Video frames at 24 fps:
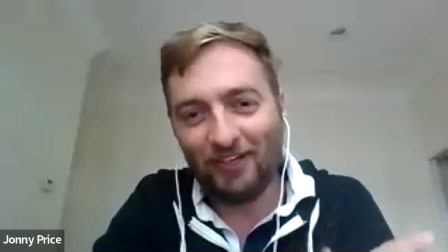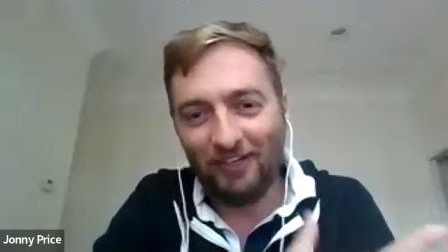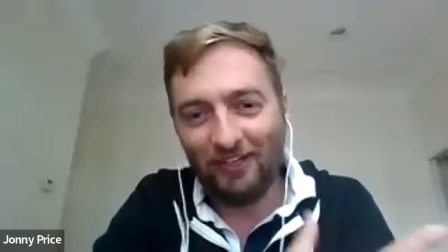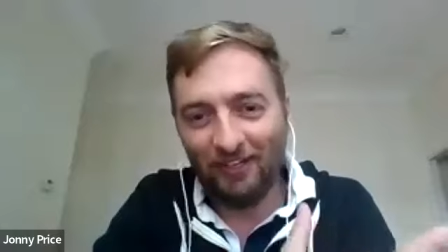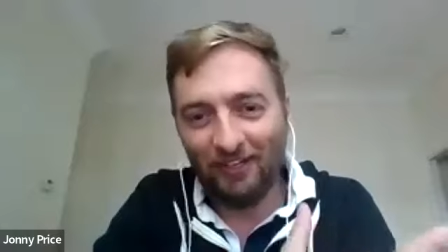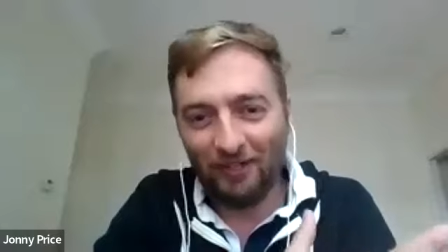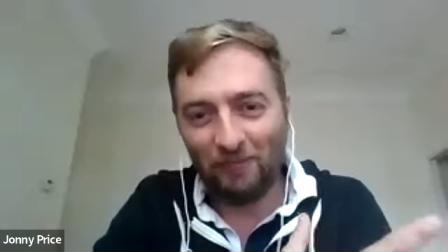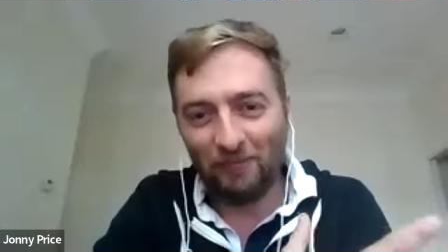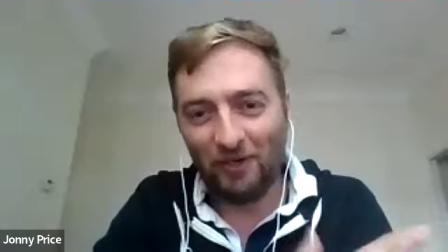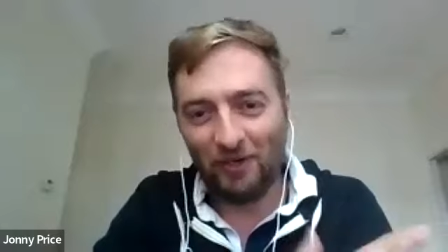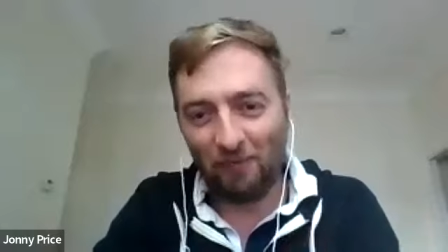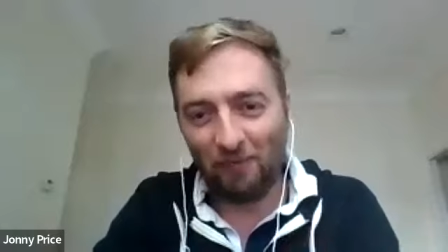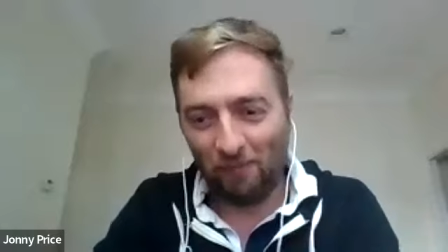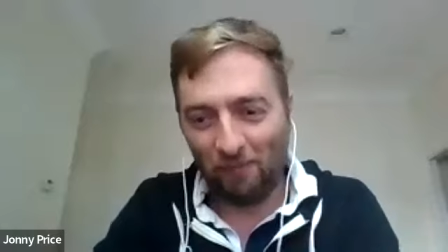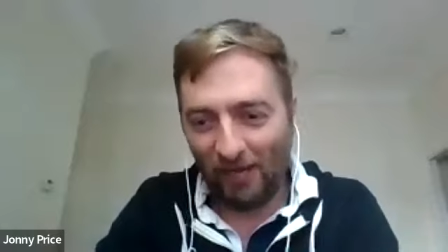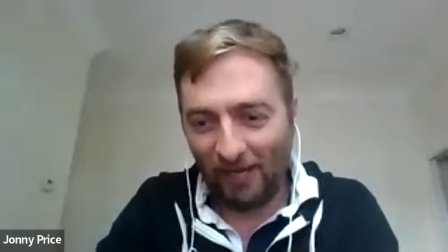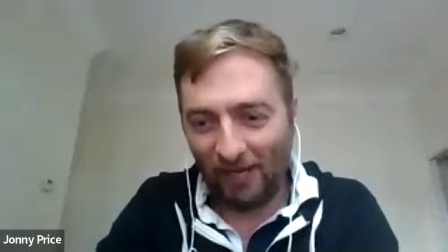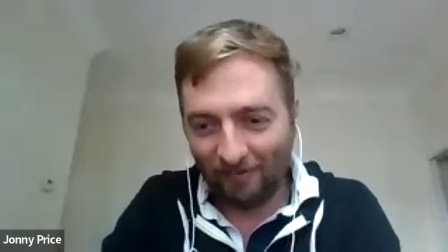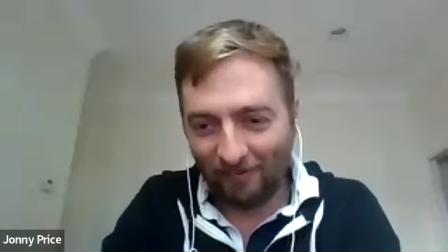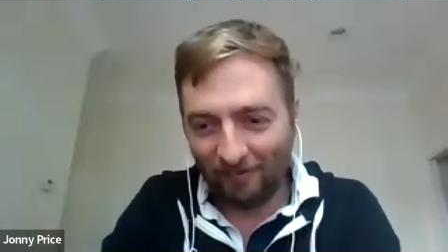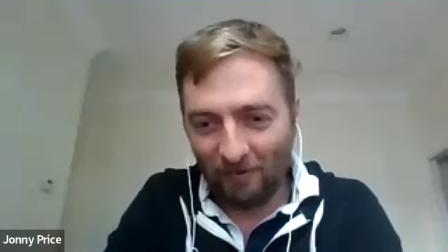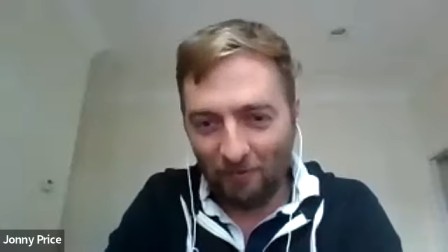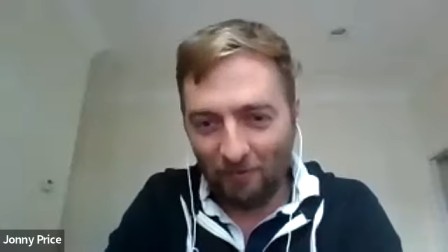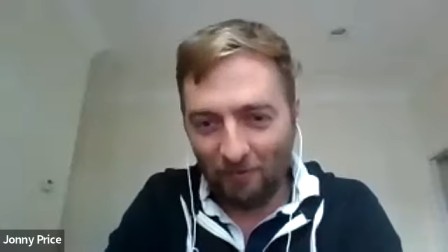a little bit of
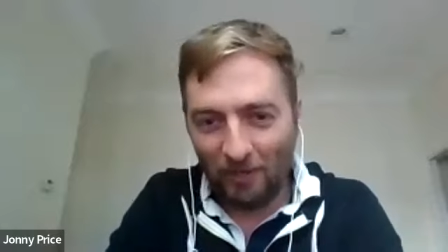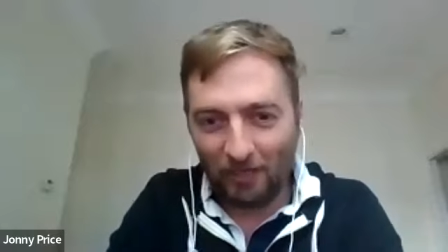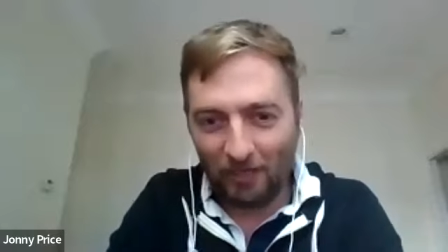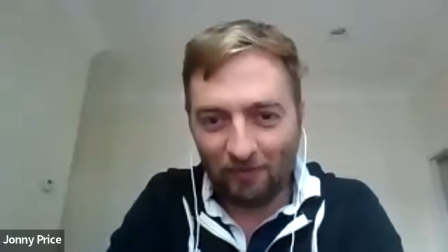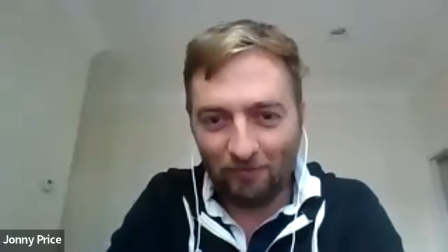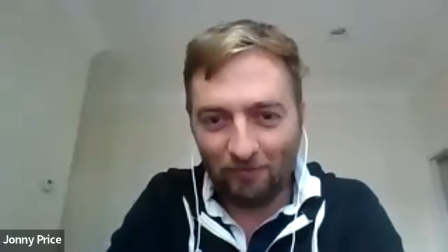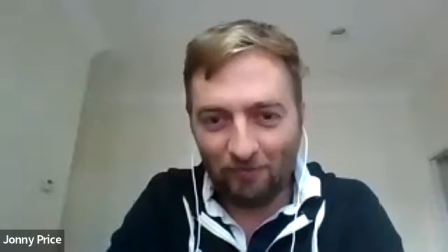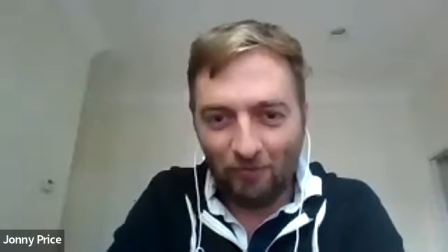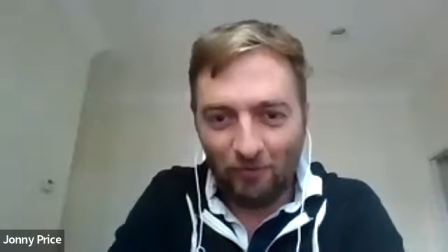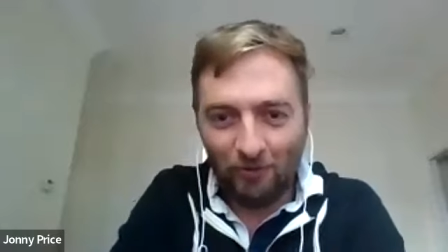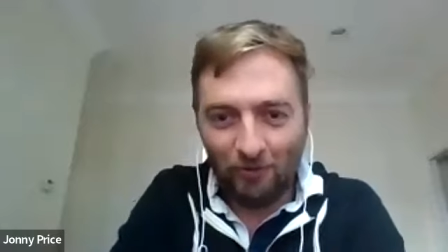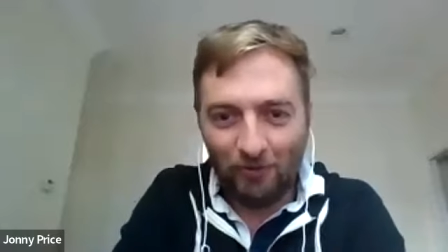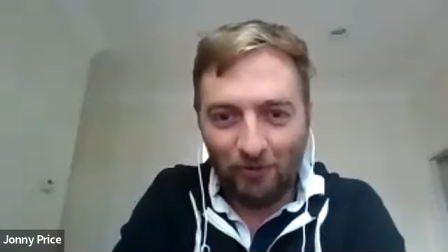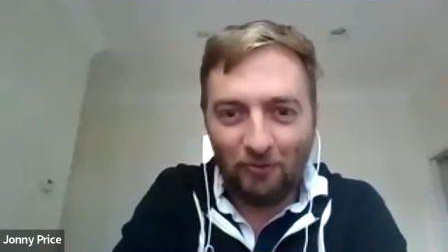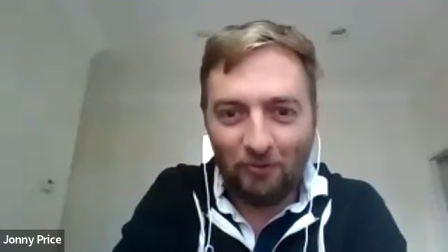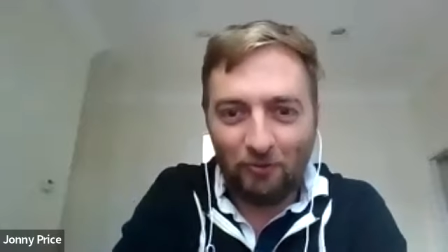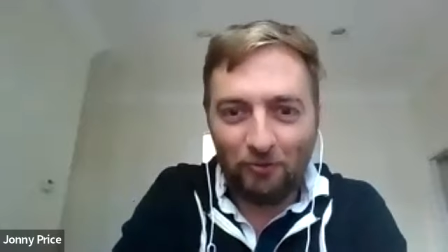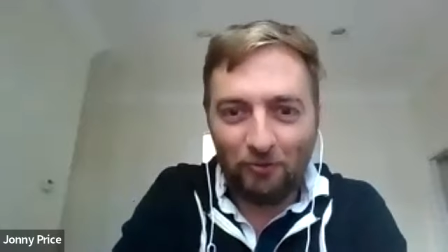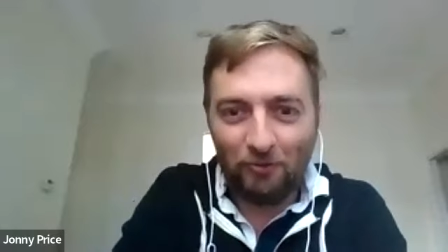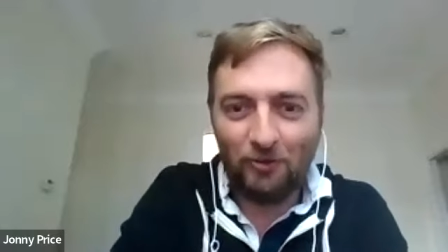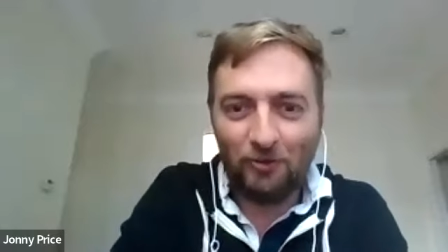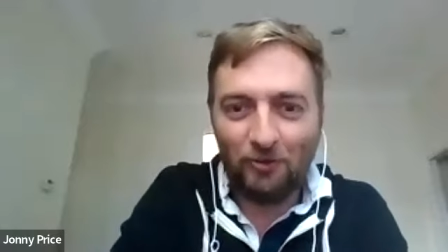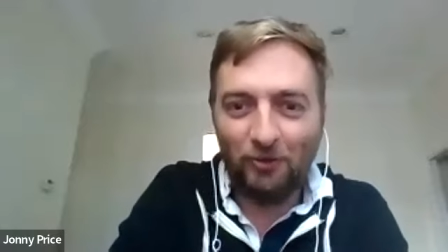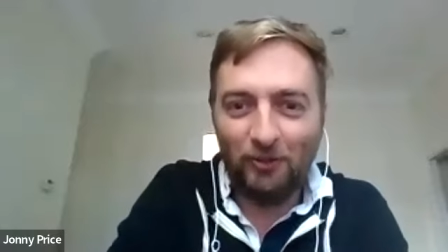banter back and forth it
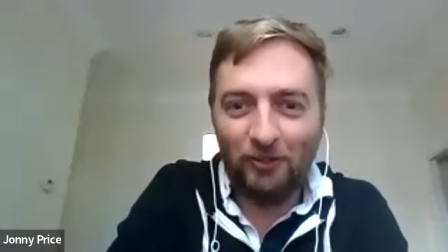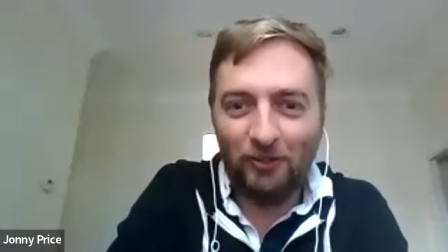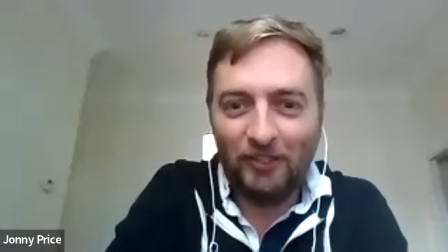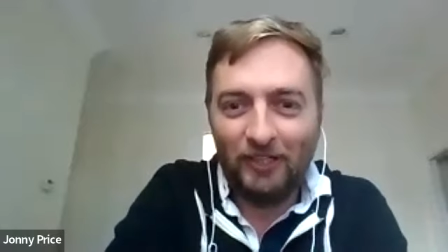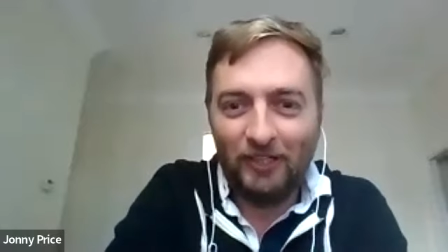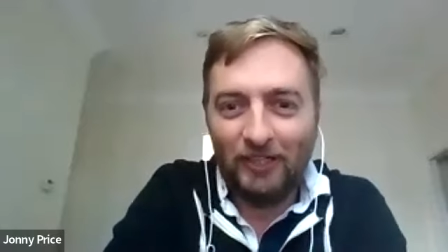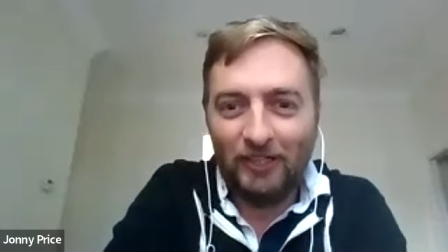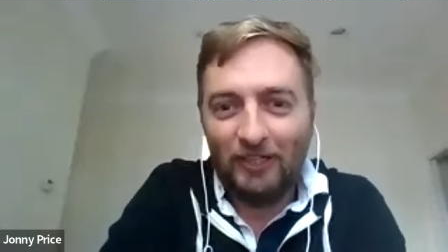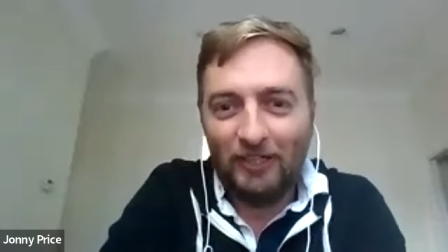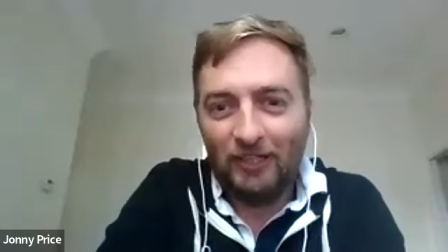was cool